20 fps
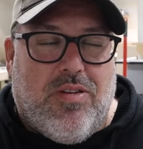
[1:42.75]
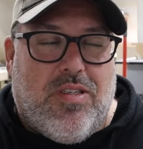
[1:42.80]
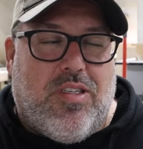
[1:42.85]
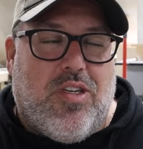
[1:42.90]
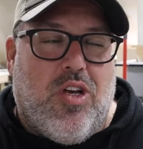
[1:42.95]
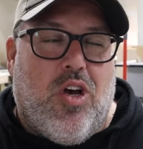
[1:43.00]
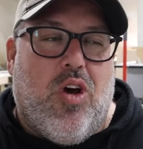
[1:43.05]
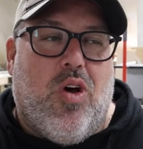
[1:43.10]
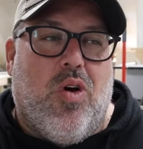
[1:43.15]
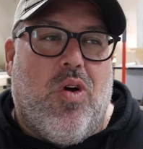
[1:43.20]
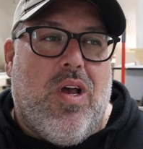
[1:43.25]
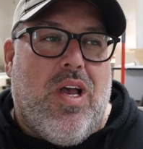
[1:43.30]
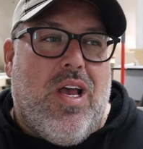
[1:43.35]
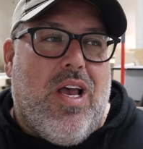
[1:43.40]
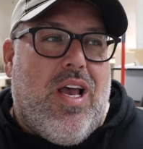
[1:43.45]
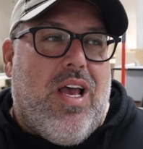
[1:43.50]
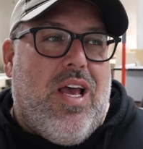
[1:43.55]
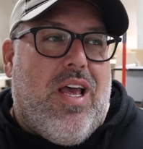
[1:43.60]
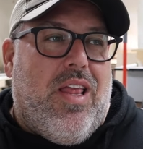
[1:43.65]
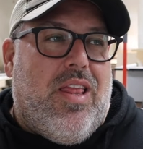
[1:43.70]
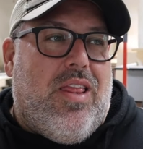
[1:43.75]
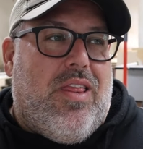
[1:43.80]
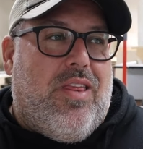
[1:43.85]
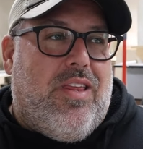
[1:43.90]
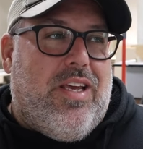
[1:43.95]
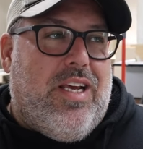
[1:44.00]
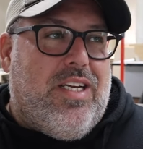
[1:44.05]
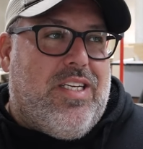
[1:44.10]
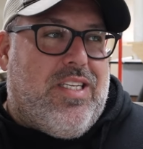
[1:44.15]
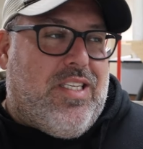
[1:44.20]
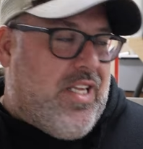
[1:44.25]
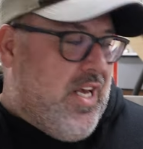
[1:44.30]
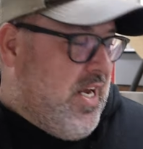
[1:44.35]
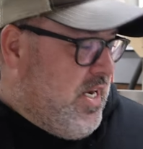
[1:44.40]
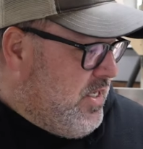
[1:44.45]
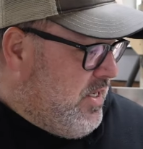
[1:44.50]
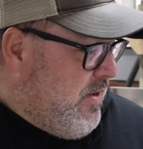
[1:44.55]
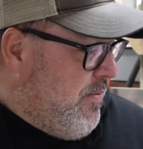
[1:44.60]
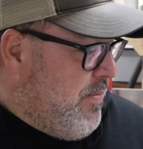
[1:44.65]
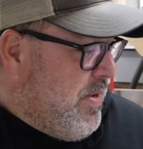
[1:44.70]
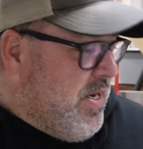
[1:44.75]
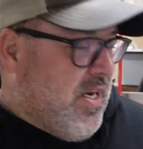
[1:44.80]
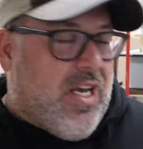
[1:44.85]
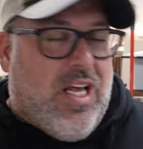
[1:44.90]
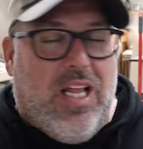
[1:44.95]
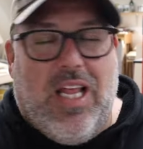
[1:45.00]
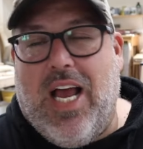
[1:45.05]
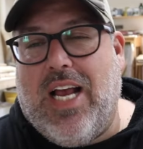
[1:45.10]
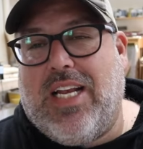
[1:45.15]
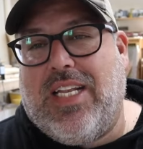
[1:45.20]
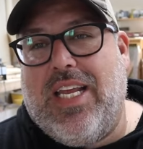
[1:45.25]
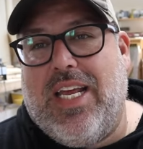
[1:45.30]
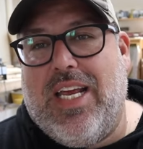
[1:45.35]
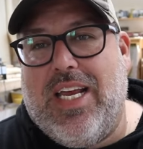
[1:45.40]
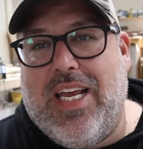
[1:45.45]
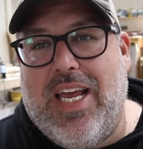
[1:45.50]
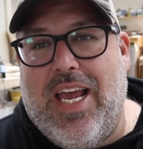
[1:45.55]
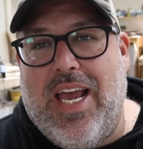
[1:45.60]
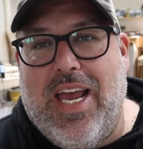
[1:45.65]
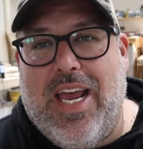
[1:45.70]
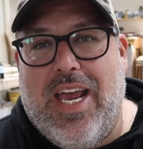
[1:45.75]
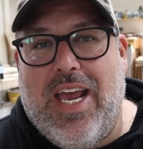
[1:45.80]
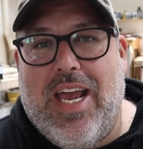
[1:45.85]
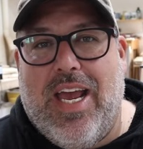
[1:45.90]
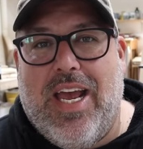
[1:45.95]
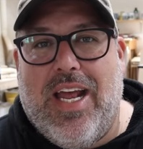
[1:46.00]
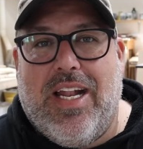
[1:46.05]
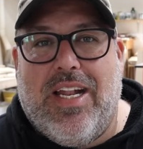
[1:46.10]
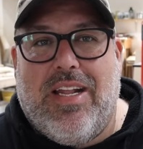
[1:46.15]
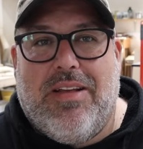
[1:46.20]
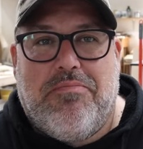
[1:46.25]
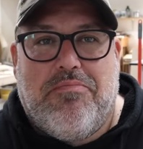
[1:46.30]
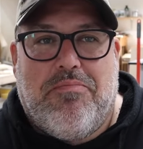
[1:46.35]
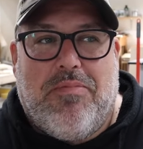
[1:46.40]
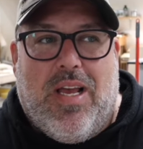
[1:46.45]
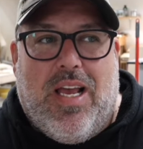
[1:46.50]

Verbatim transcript: So these things have been collecting and